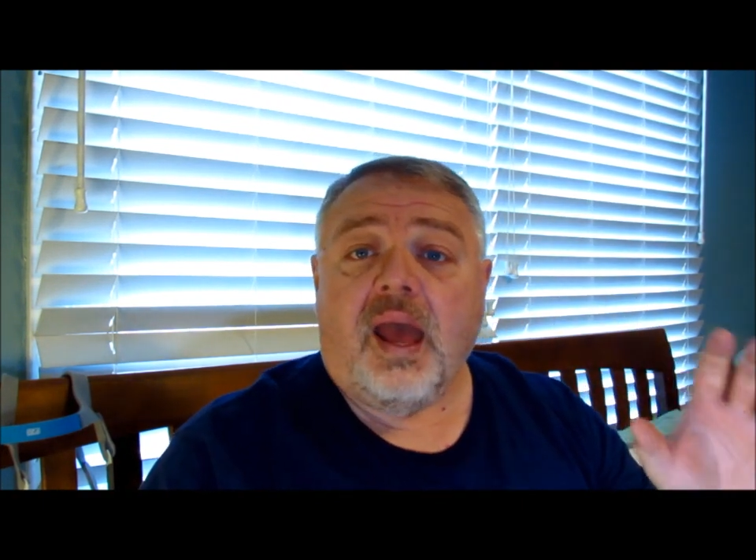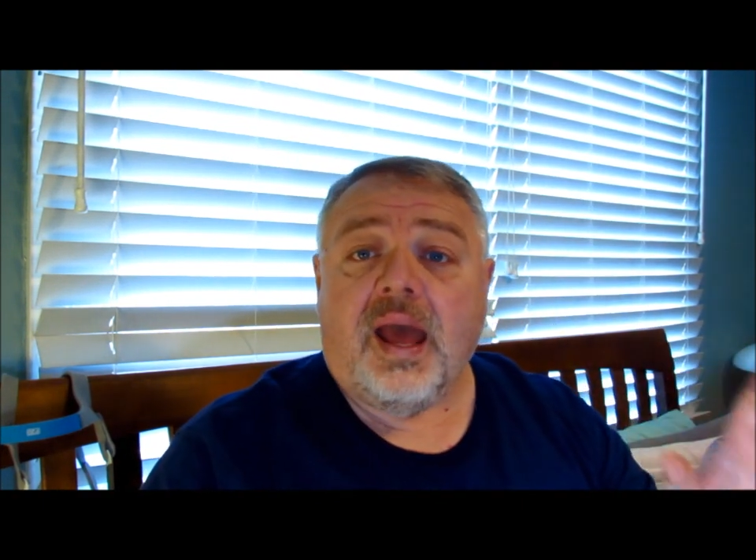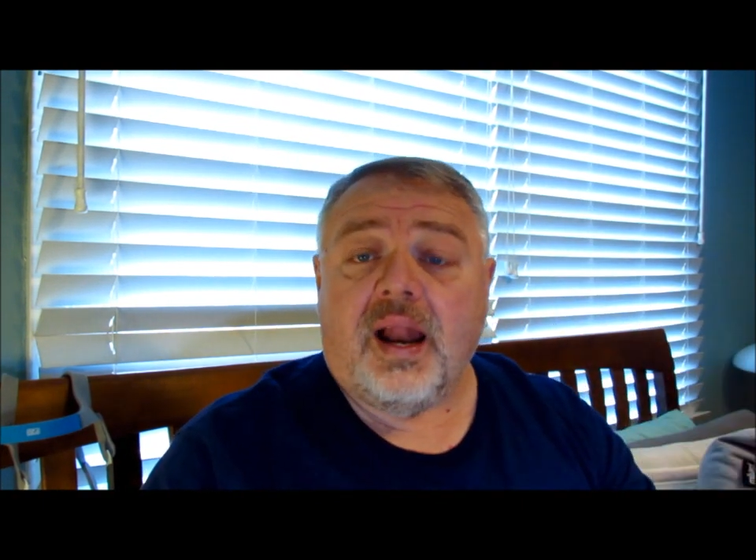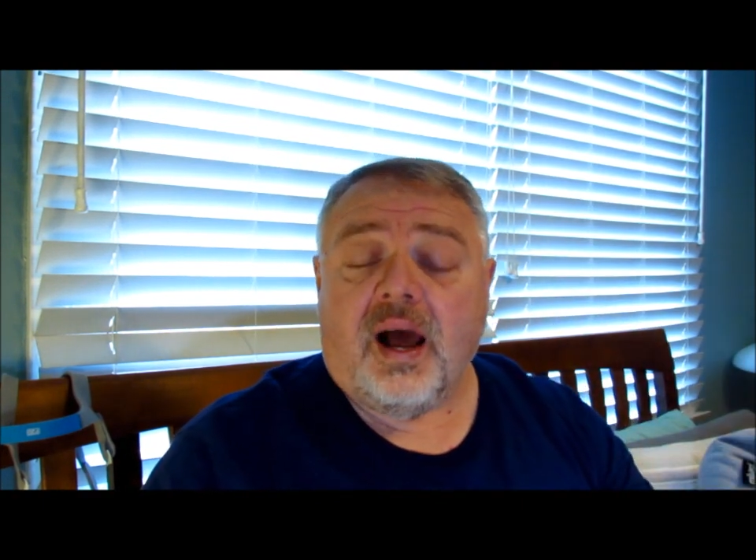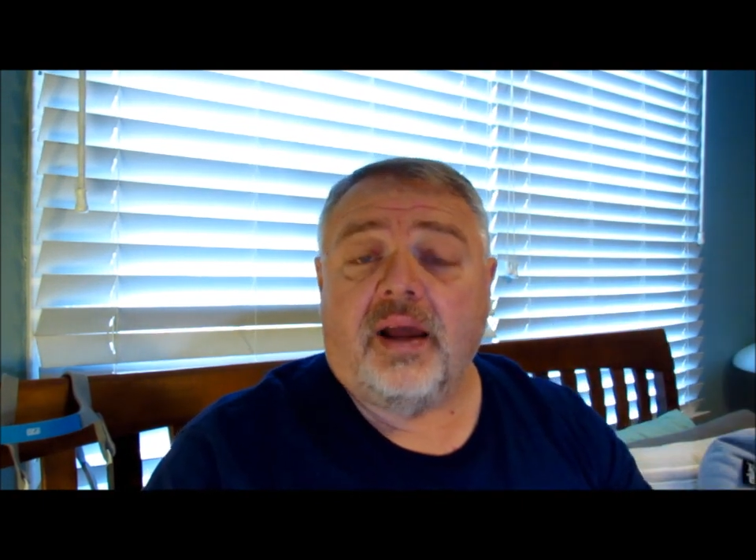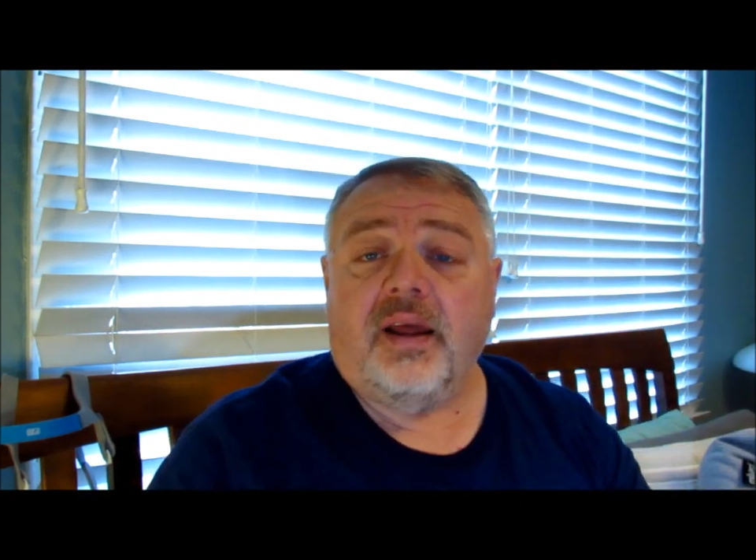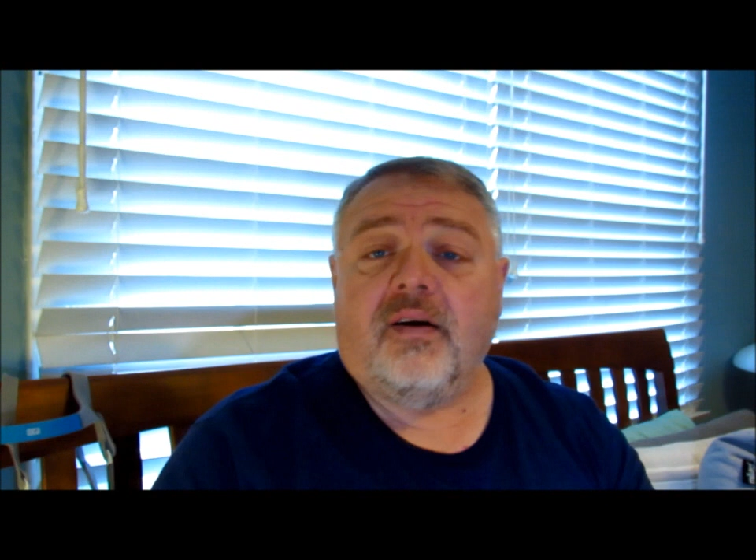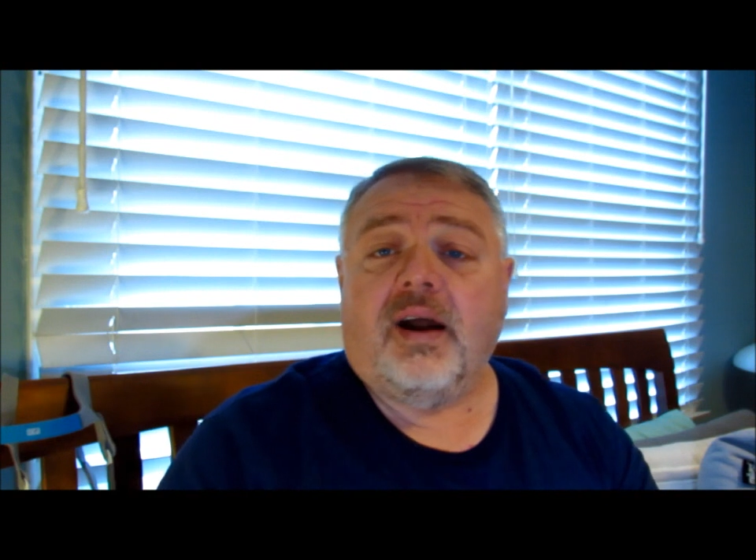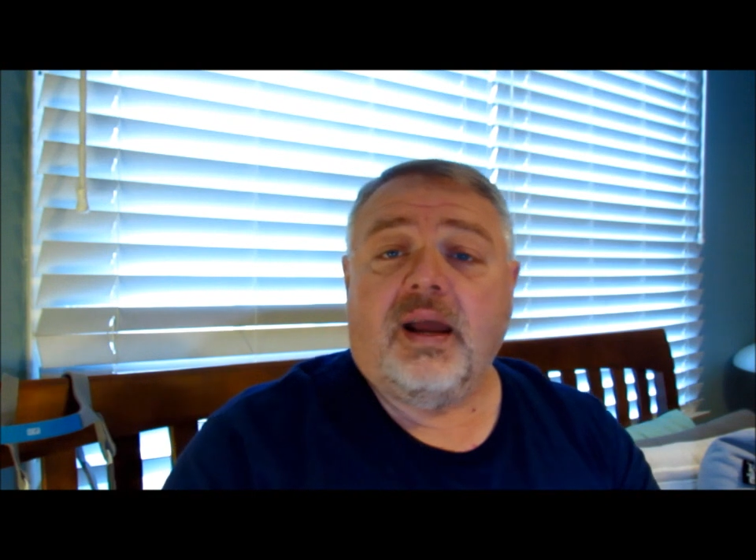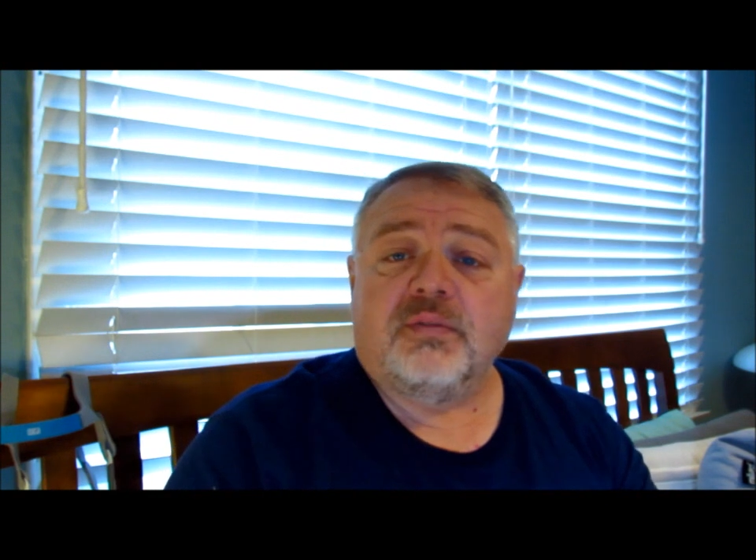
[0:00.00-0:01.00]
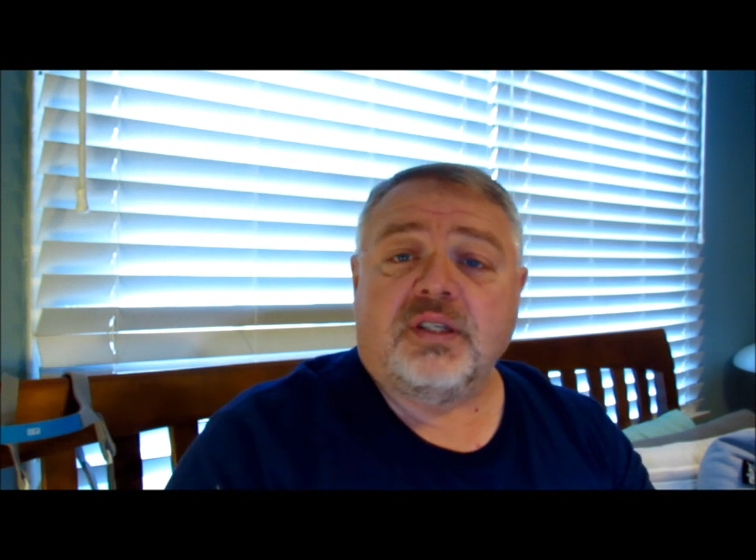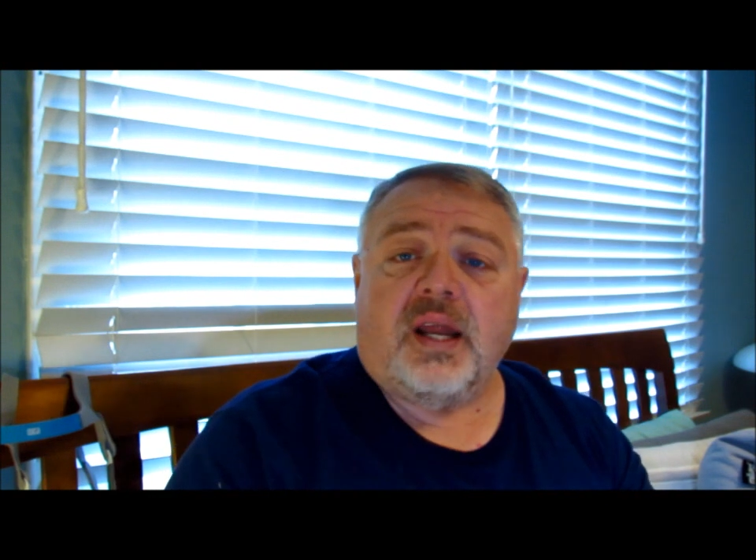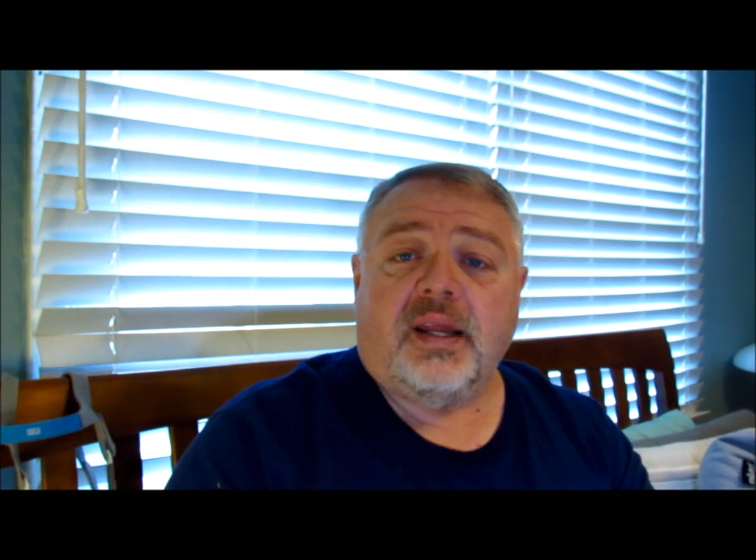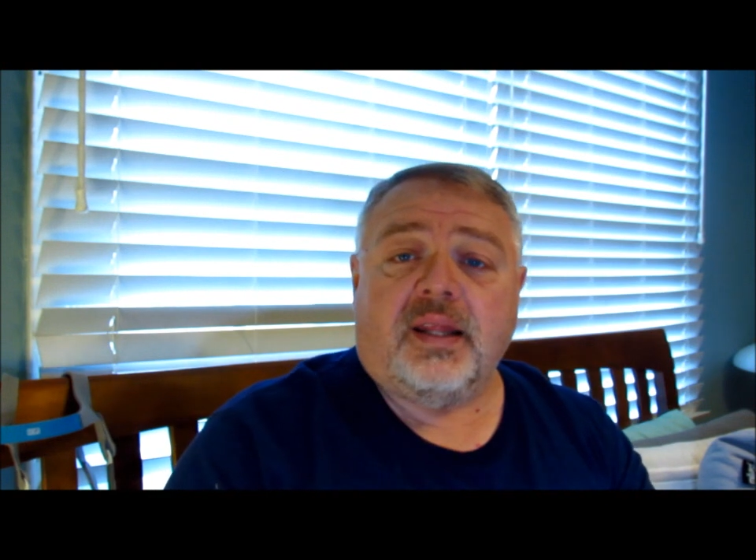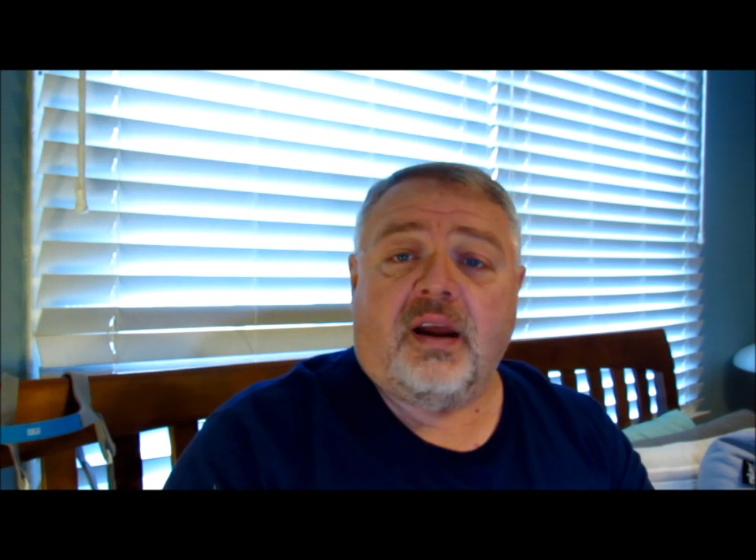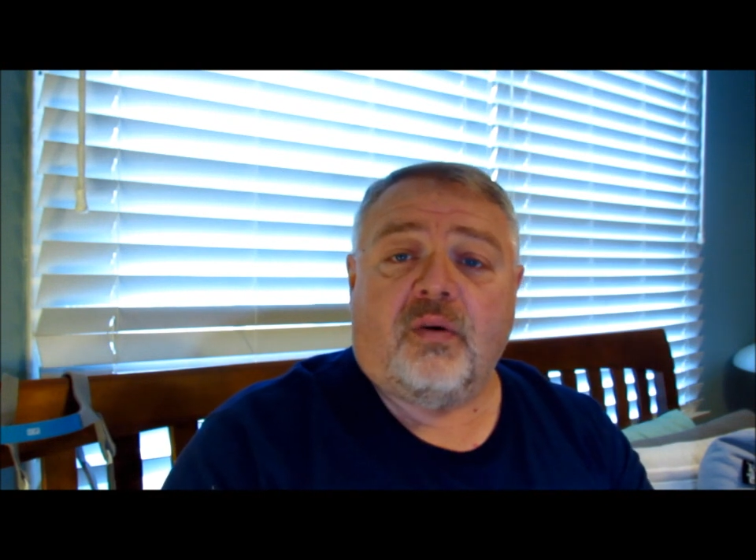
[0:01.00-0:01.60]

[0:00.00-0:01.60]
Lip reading: And here I am standing there